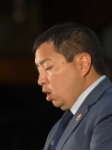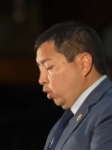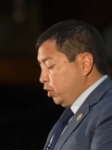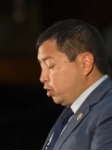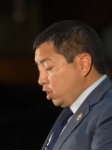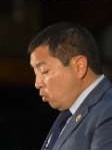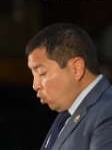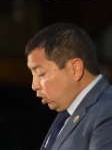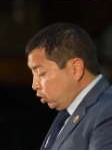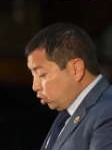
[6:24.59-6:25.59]
when
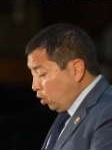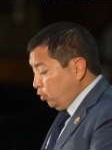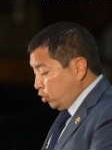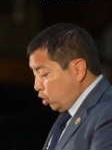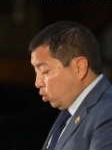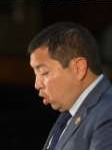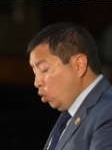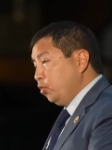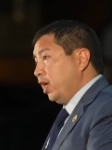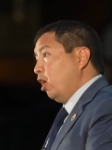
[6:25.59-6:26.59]
someone shows you
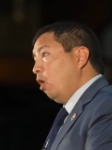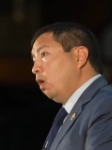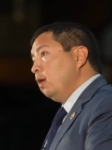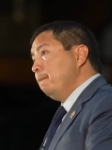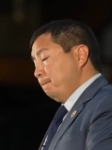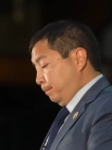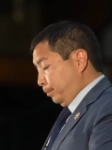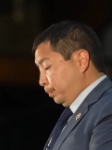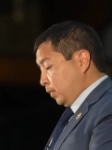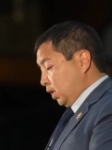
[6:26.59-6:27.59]
who they are,
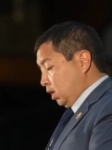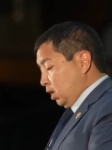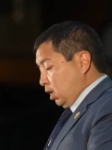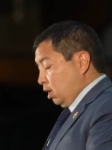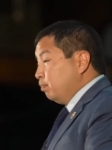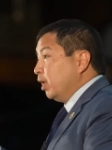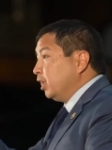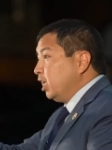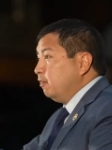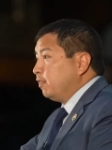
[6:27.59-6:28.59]

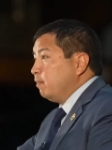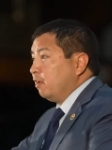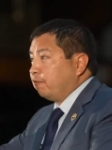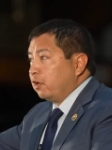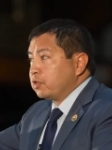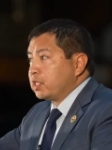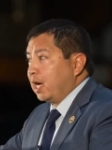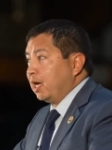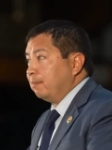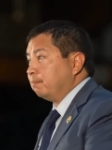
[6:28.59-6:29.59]
believe them the first
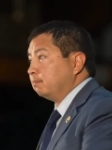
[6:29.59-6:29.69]
time.